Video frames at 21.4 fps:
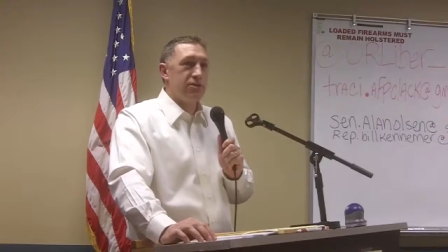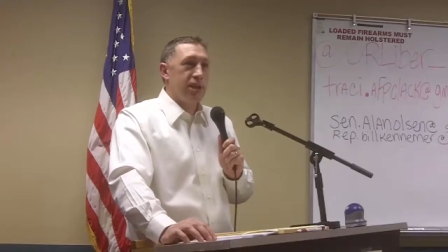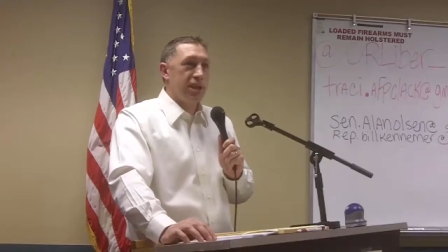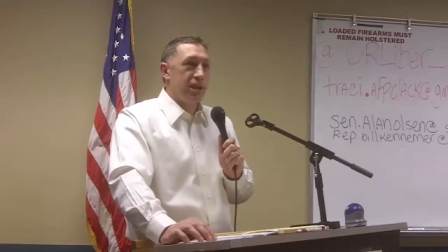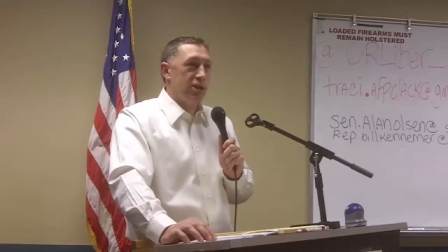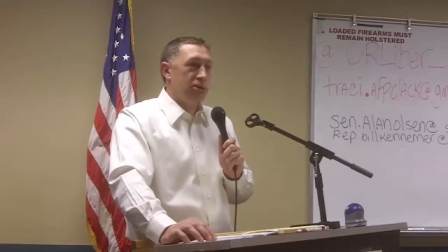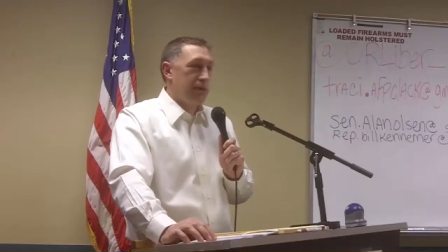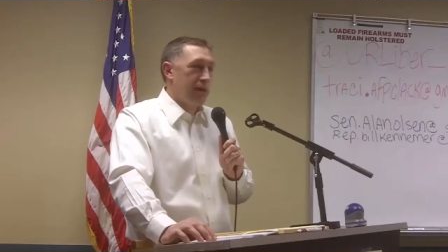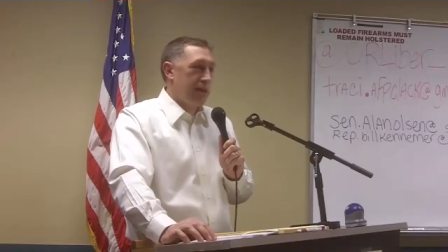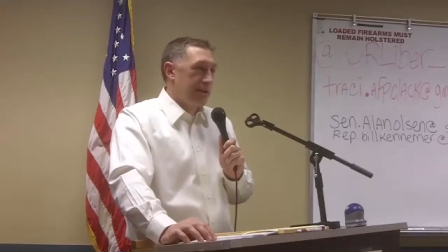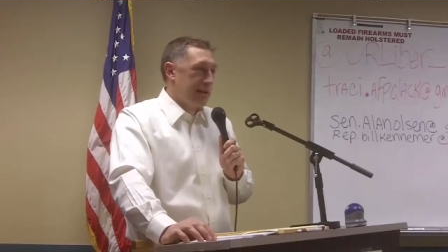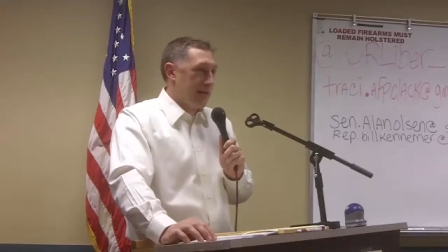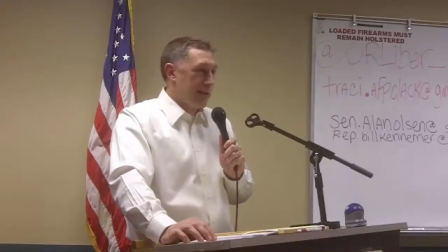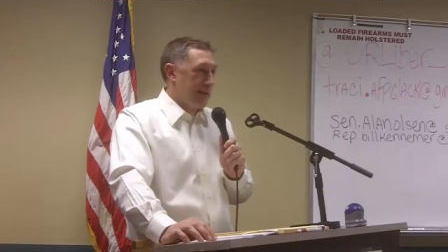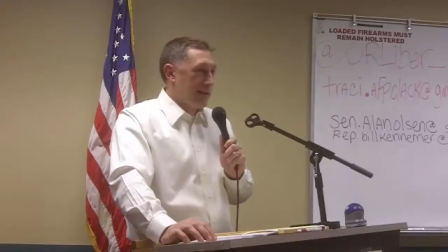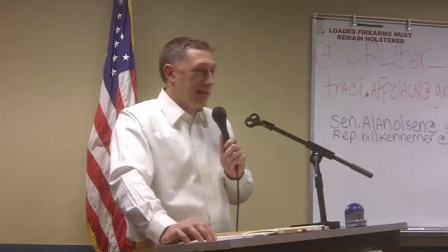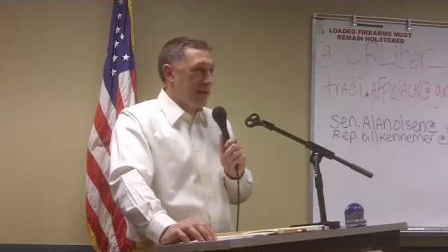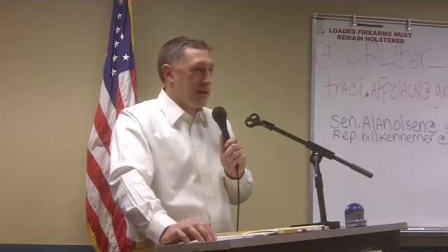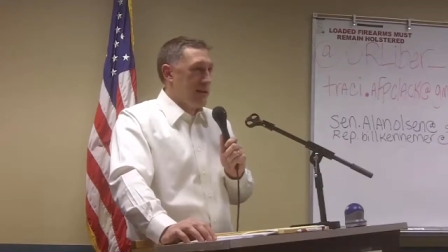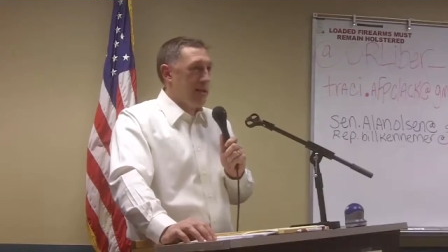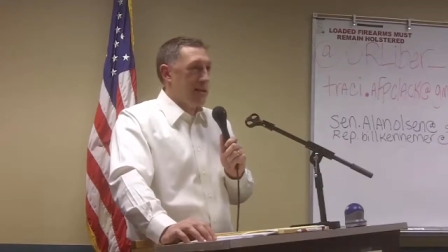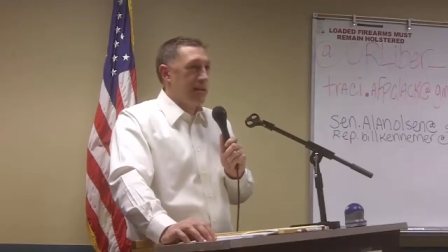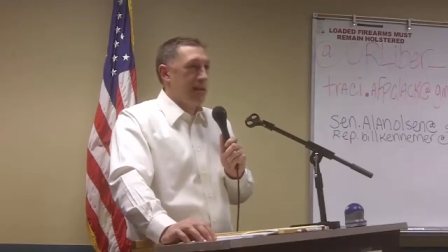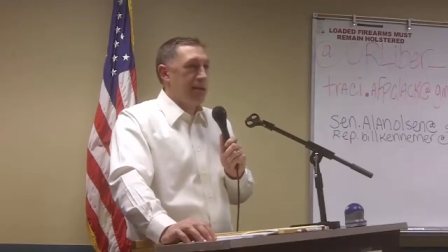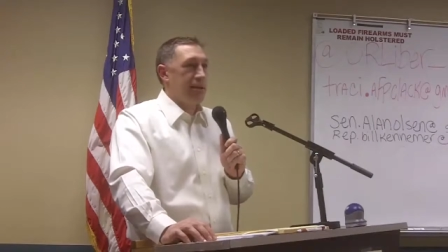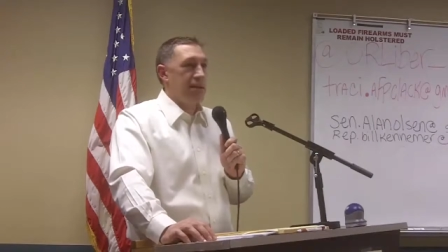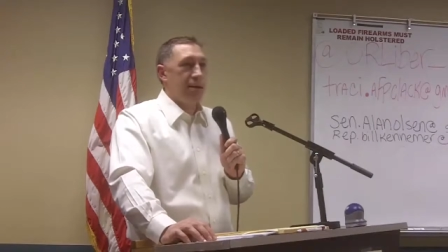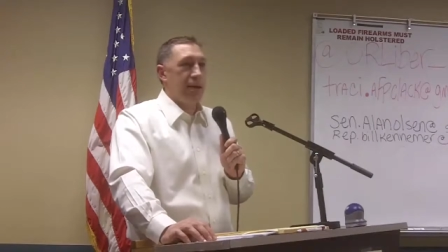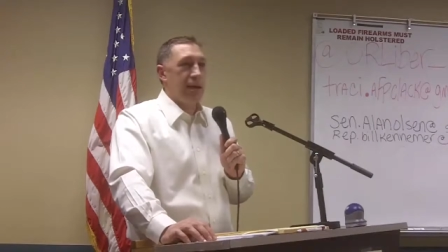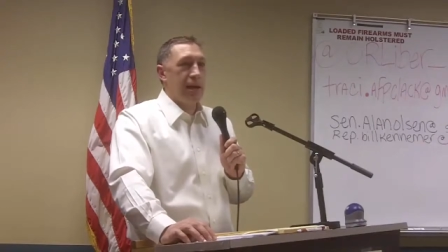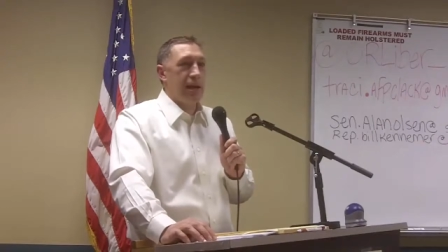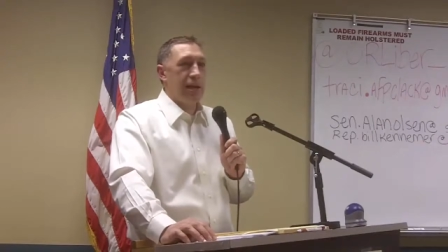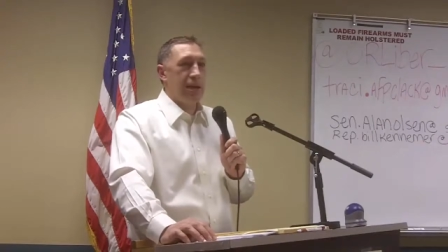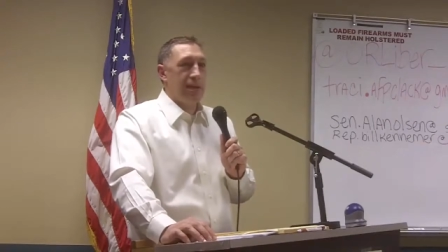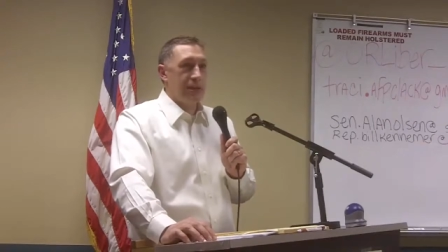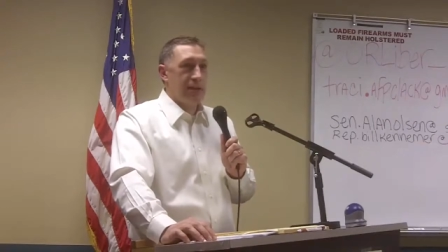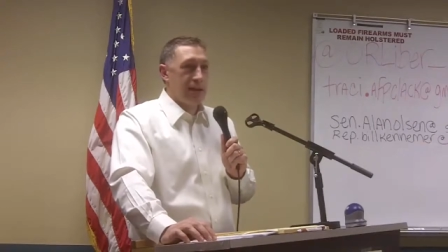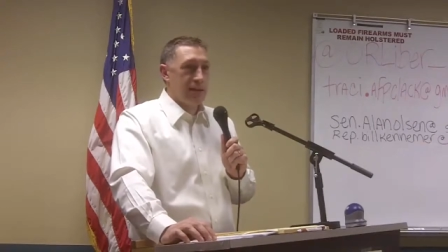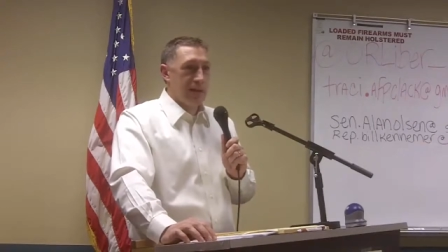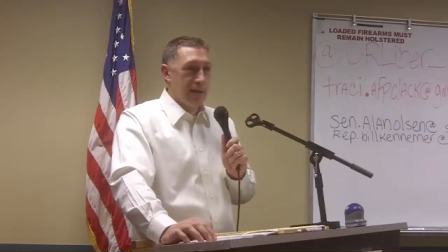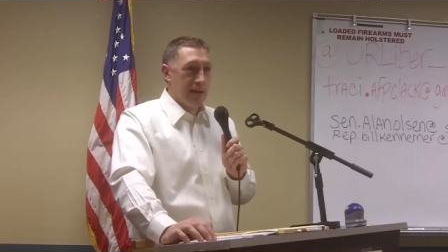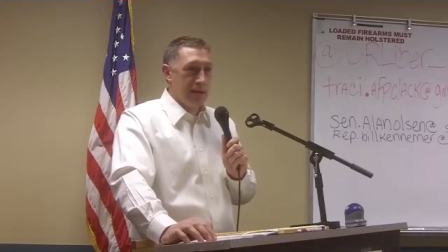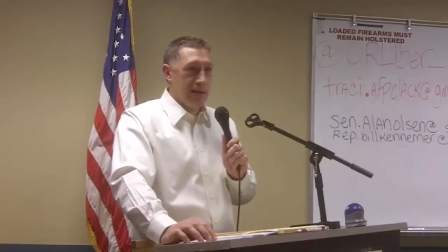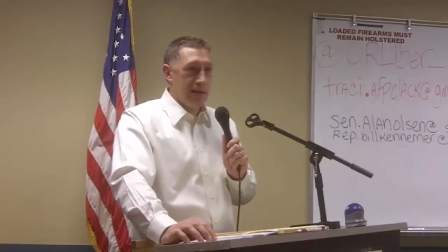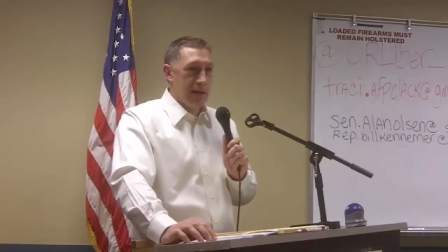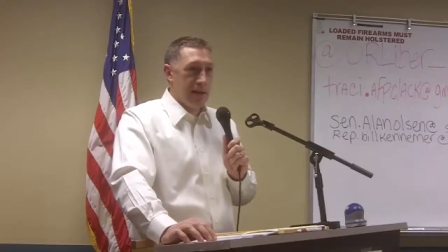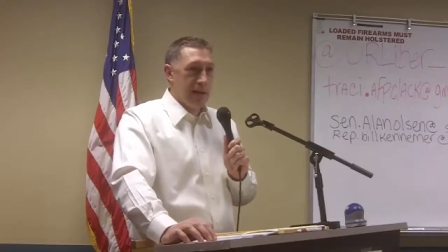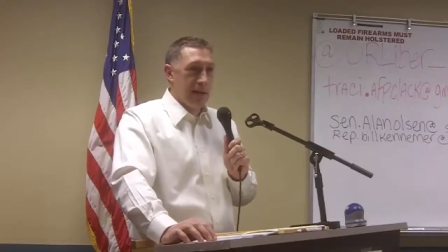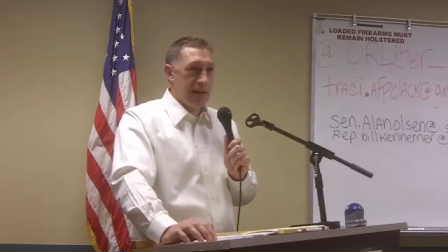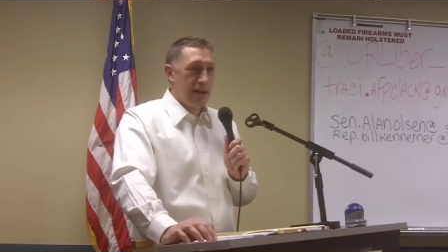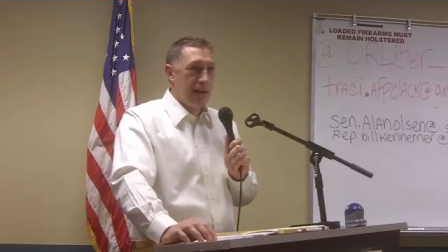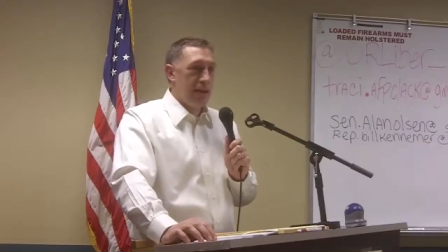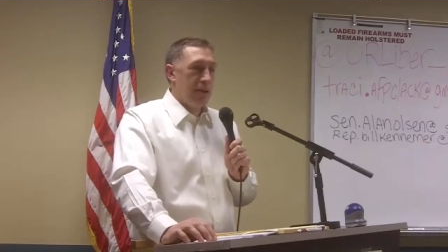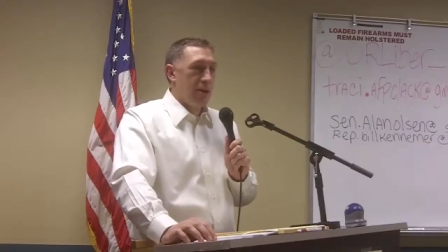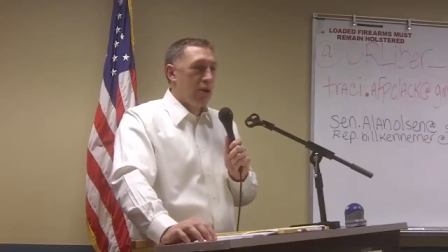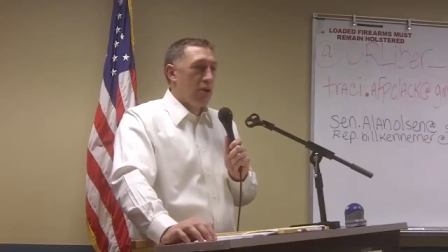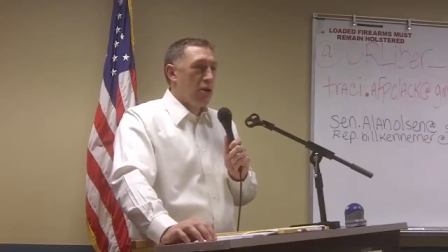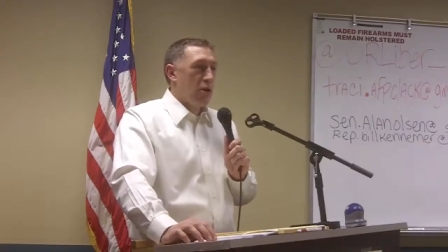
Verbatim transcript: gender identity, anything like that,